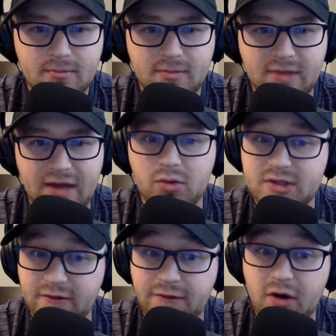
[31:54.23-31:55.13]
that was
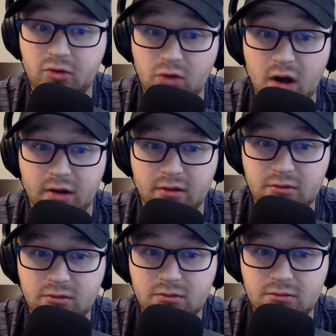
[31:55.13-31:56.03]
a fun run,
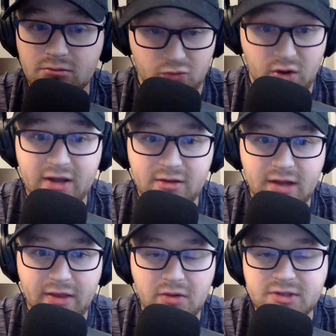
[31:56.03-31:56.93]
right?
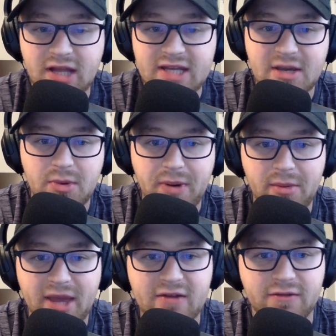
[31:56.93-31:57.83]
That was the last time we
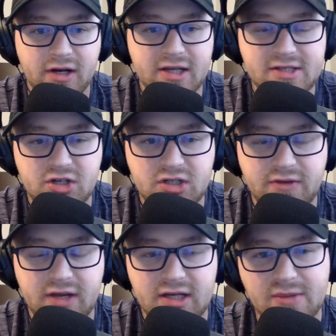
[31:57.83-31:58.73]
probably had fun as a Jets
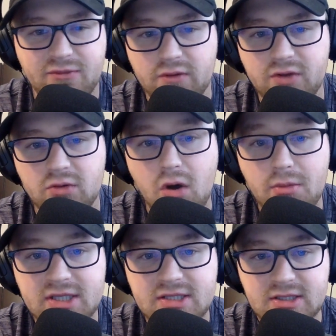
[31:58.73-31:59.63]
fan, except for a few
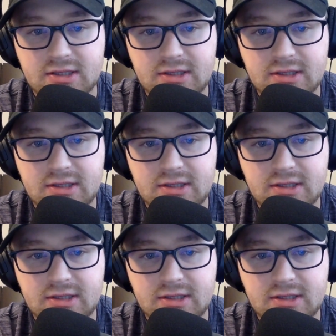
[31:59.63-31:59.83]
moments.